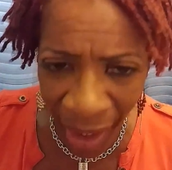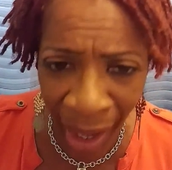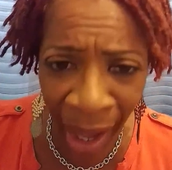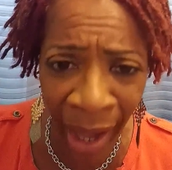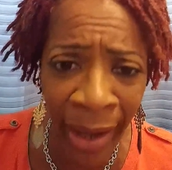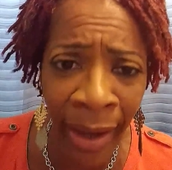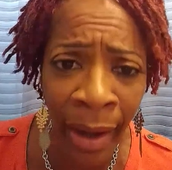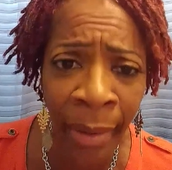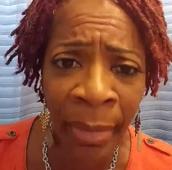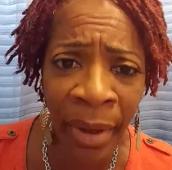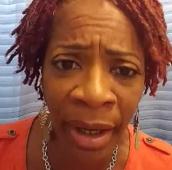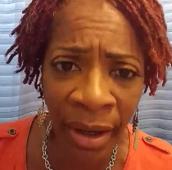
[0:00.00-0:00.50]

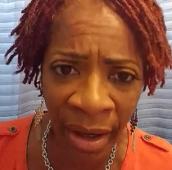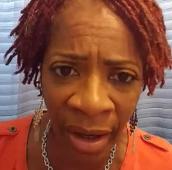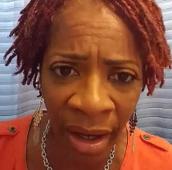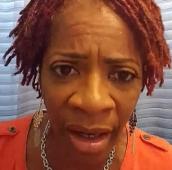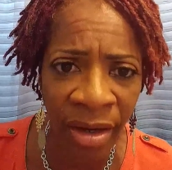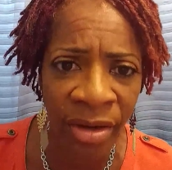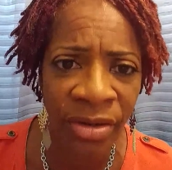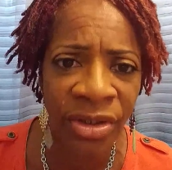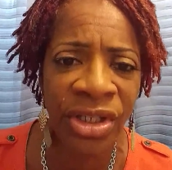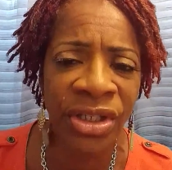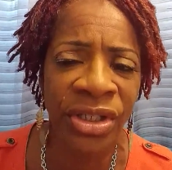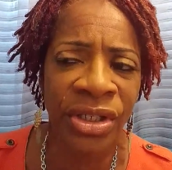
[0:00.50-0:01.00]
I am a
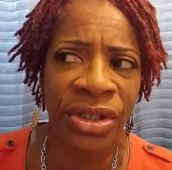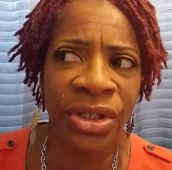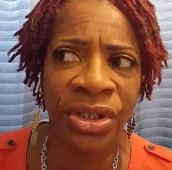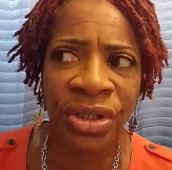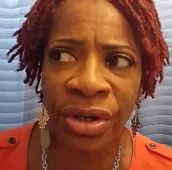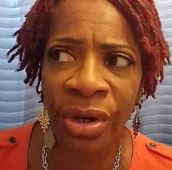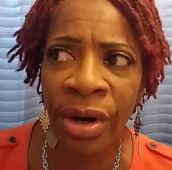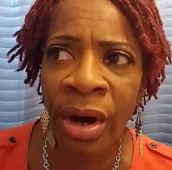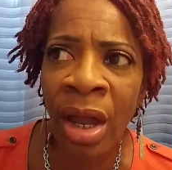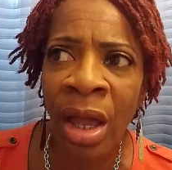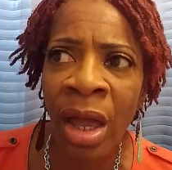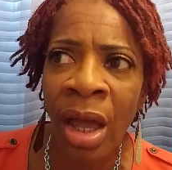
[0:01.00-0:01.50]
colored
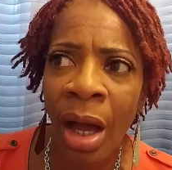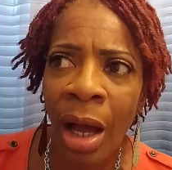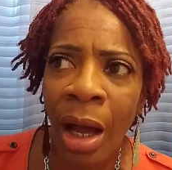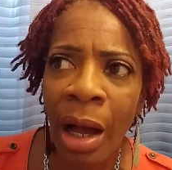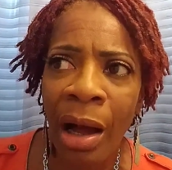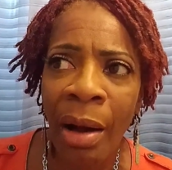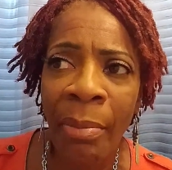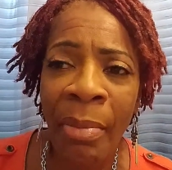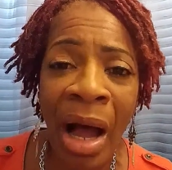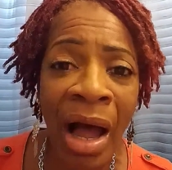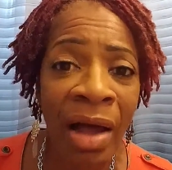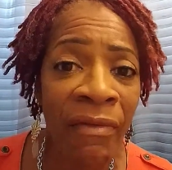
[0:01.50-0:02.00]
sister.
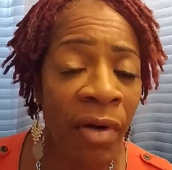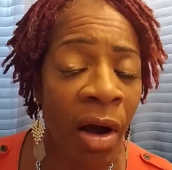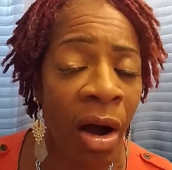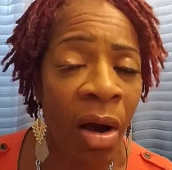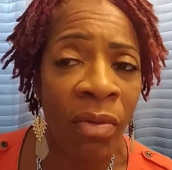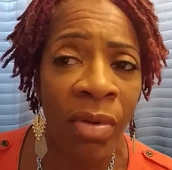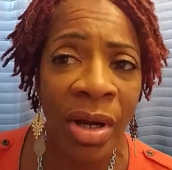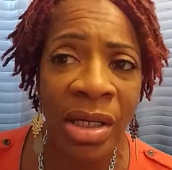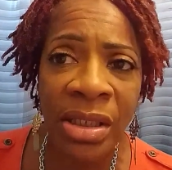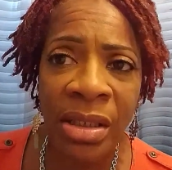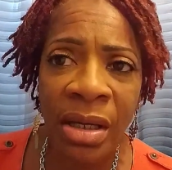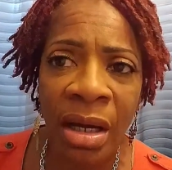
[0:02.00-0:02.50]
I've
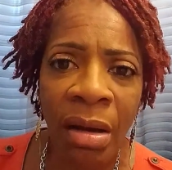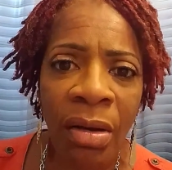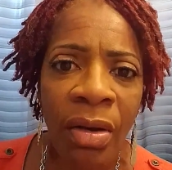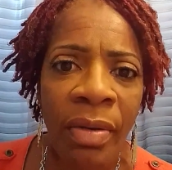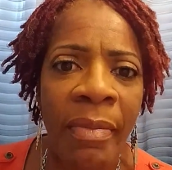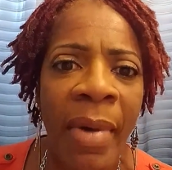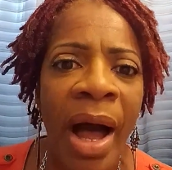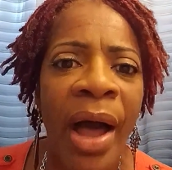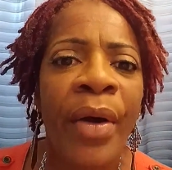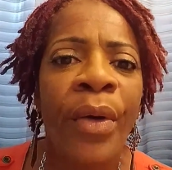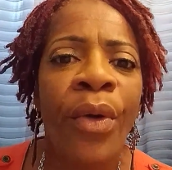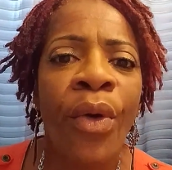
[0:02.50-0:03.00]
always
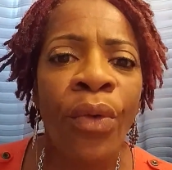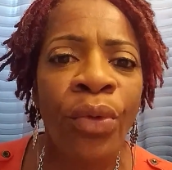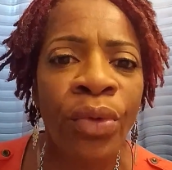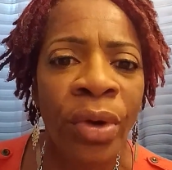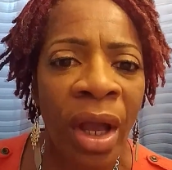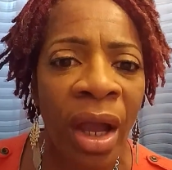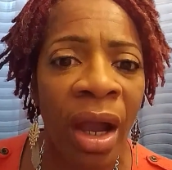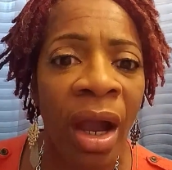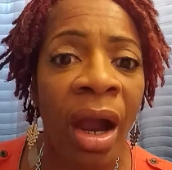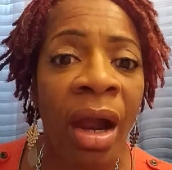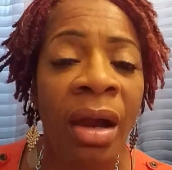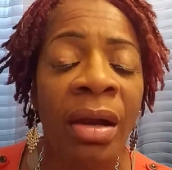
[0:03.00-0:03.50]
colored my own
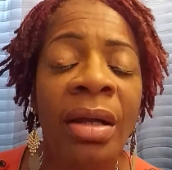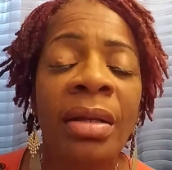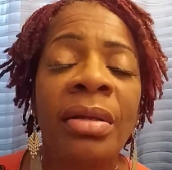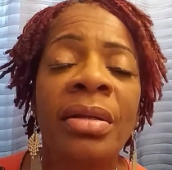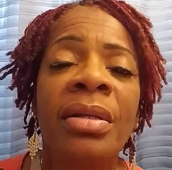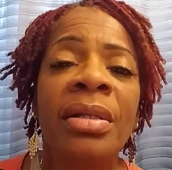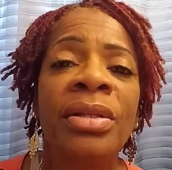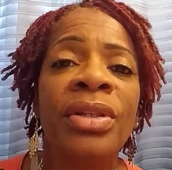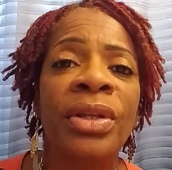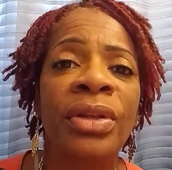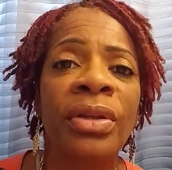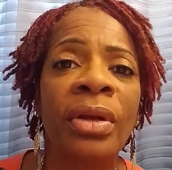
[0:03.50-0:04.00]
hair.
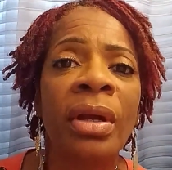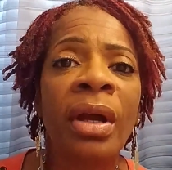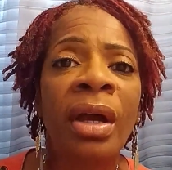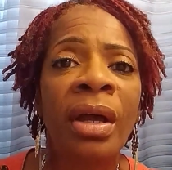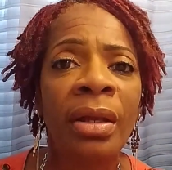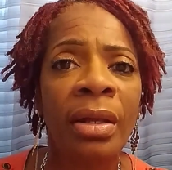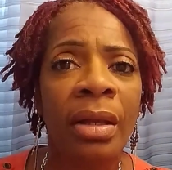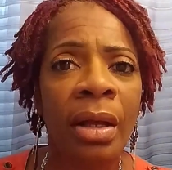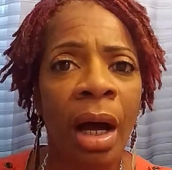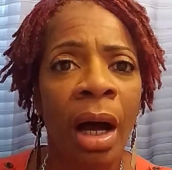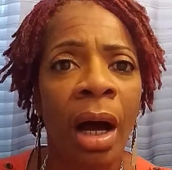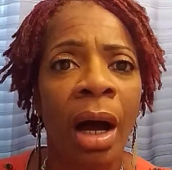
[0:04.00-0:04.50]

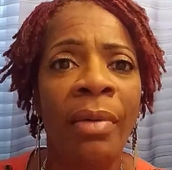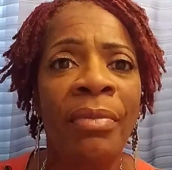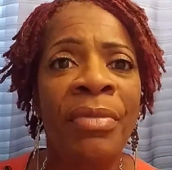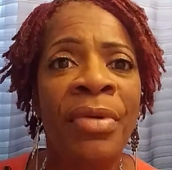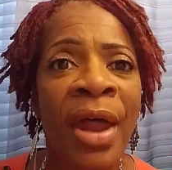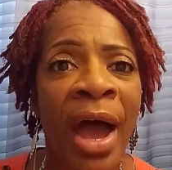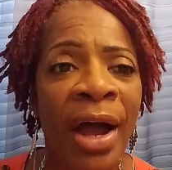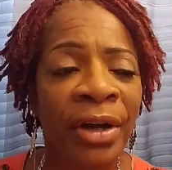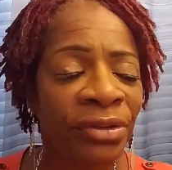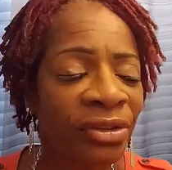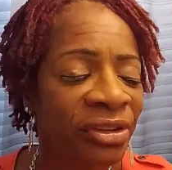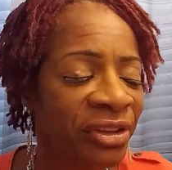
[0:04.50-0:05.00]

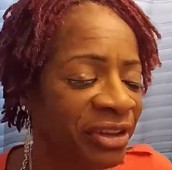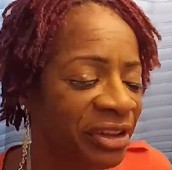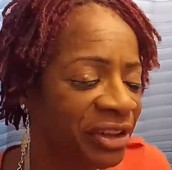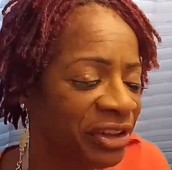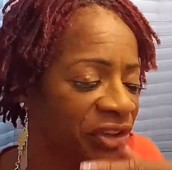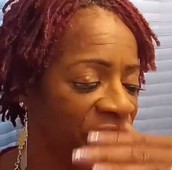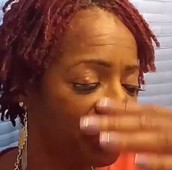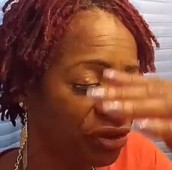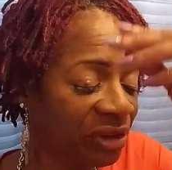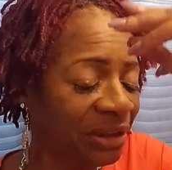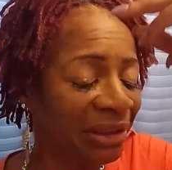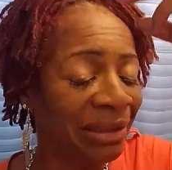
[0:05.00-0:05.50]
Natural
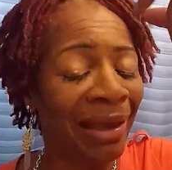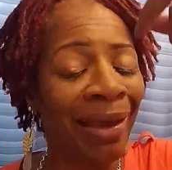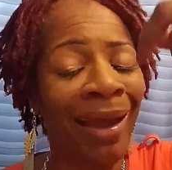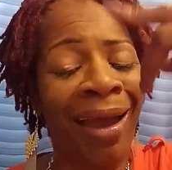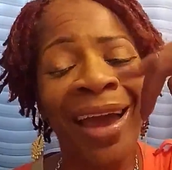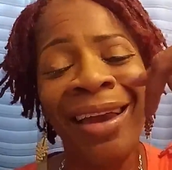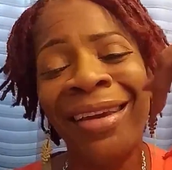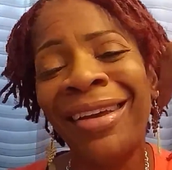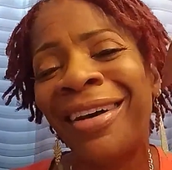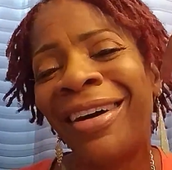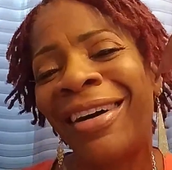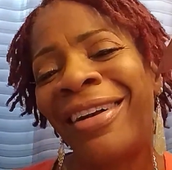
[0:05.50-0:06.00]
sisters
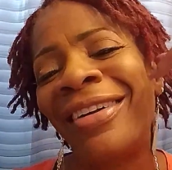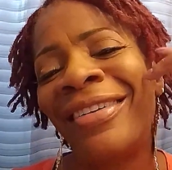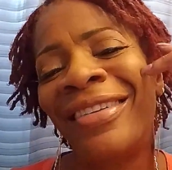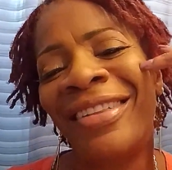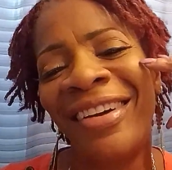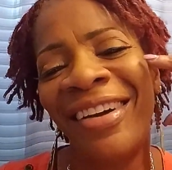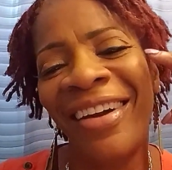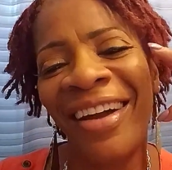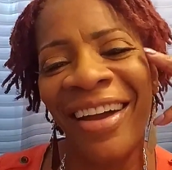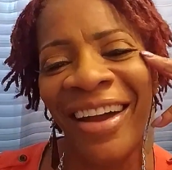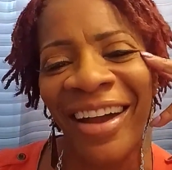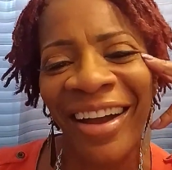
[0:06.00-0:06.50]
can color
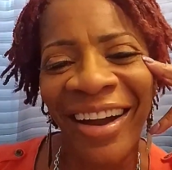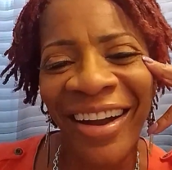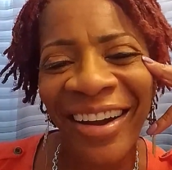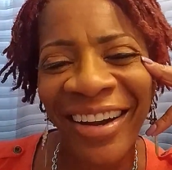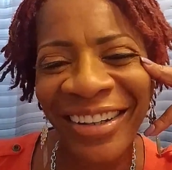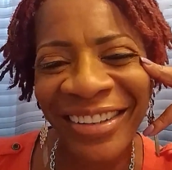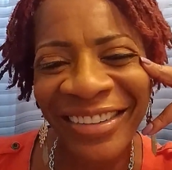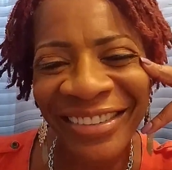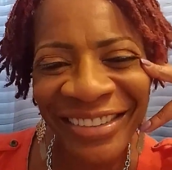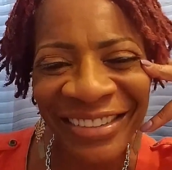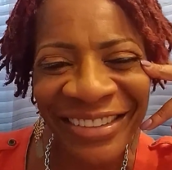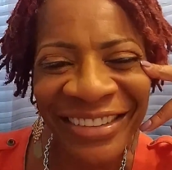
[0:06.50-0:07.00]
their
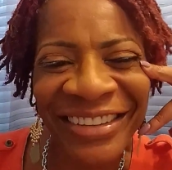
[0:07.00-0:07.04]
hair.